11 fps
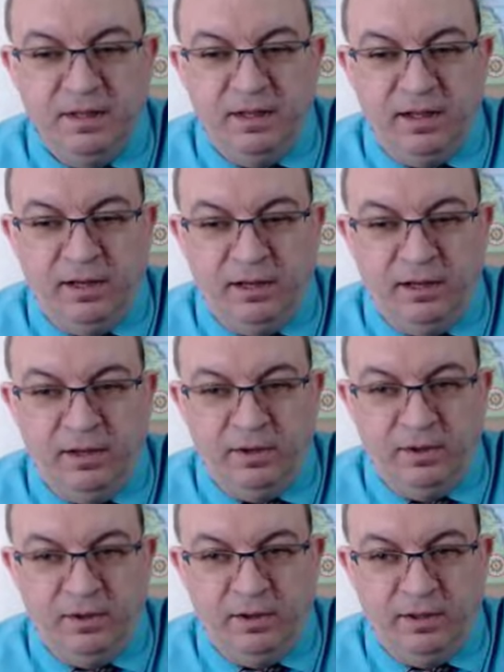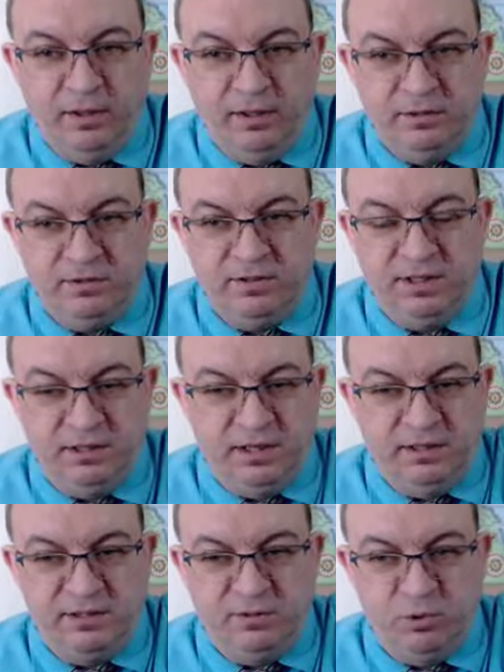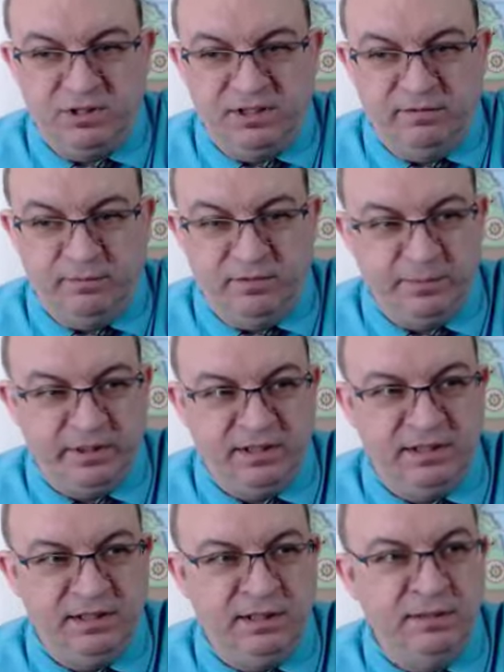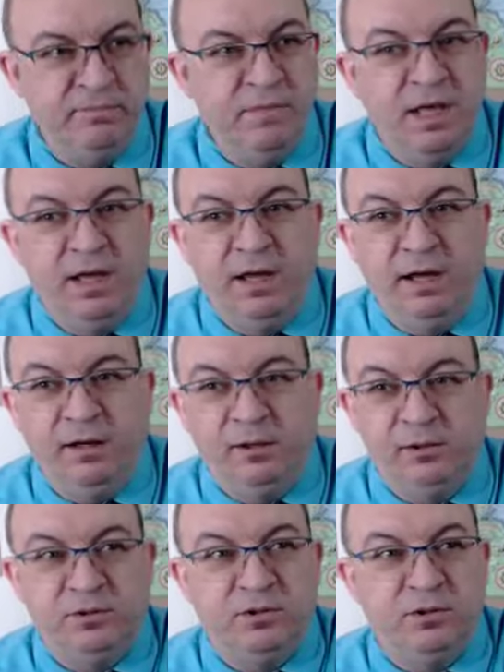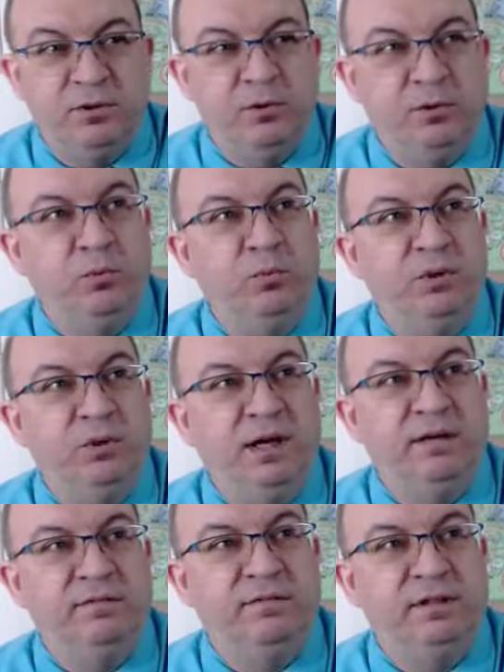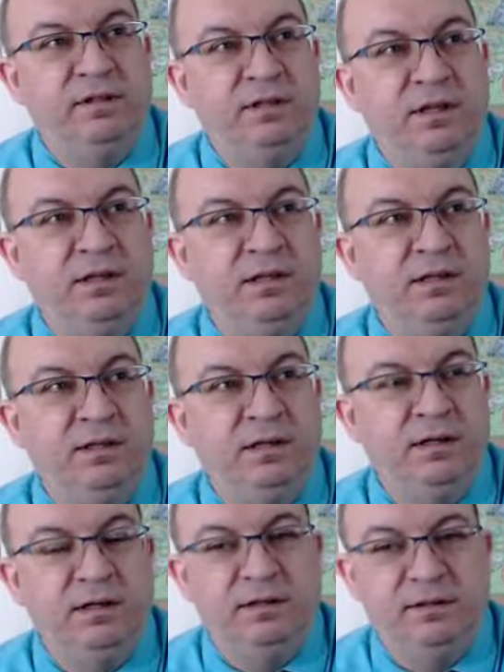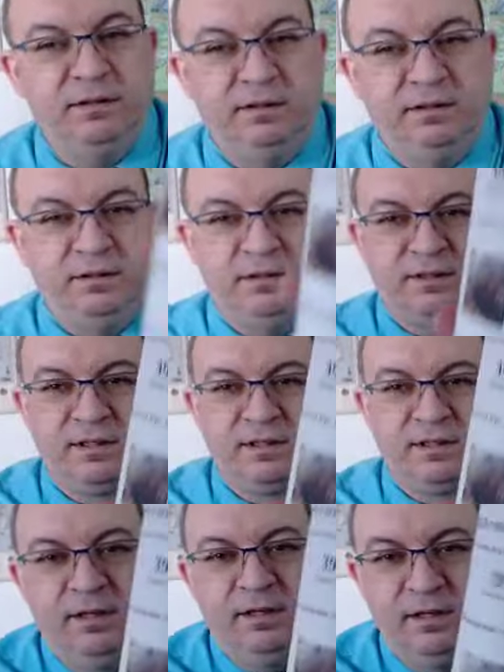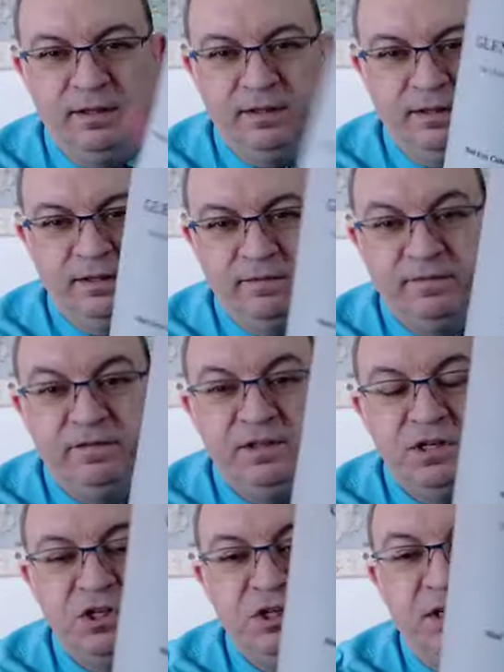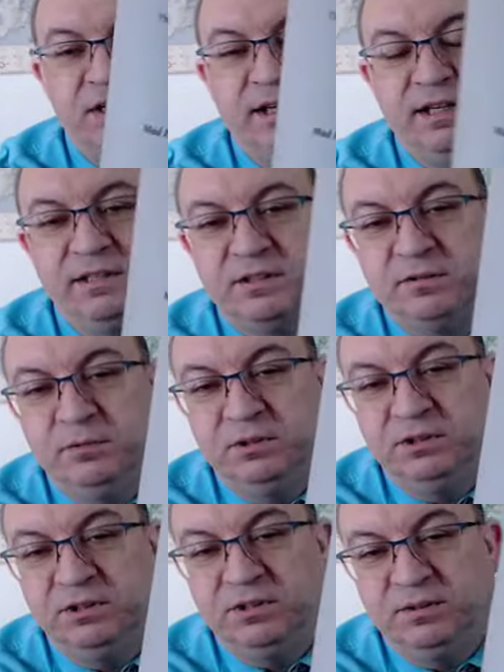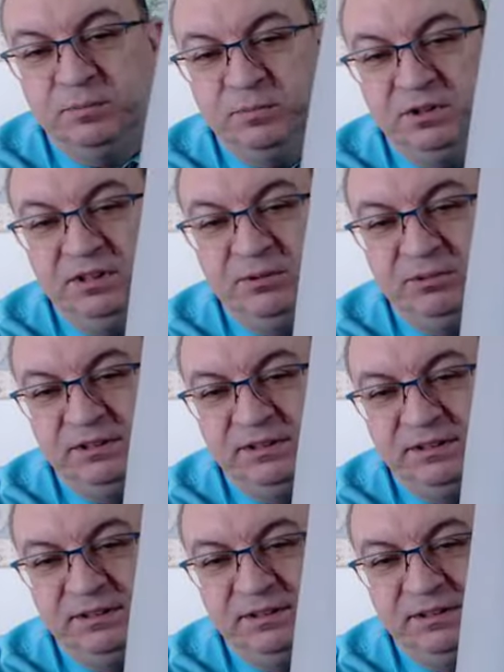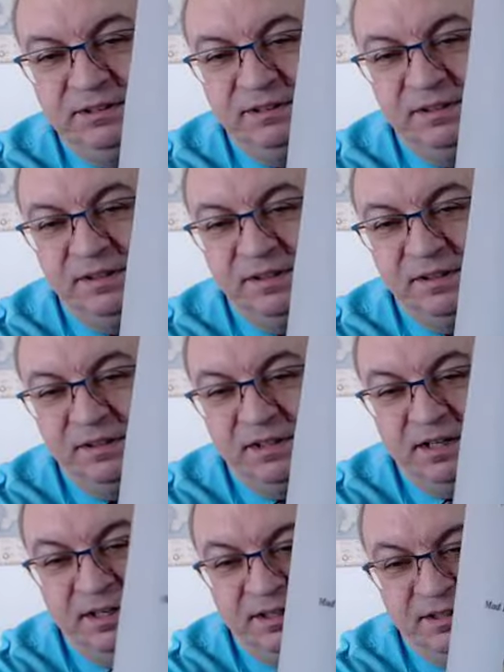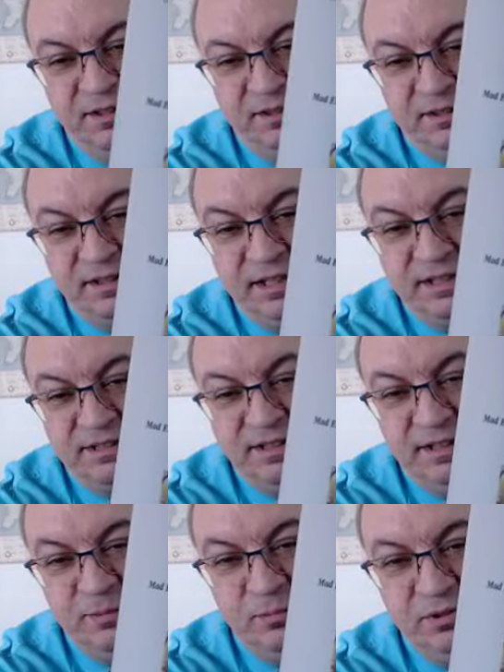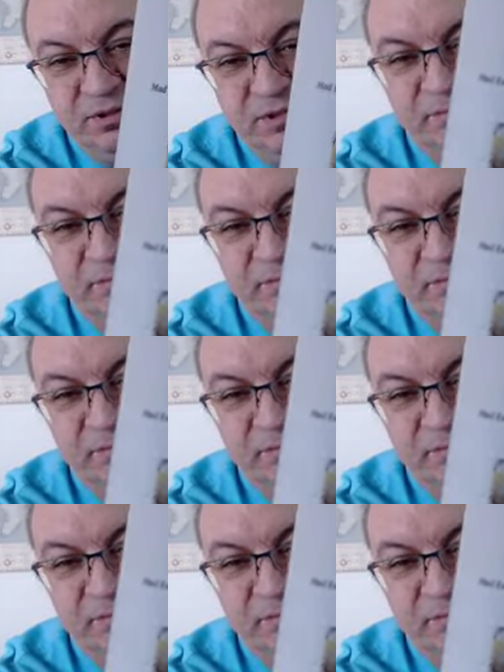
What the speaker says: Just say, yeah, it's a whiskey from Scotland. Also, we have here the finishing cask, which is Madeira, and cask number.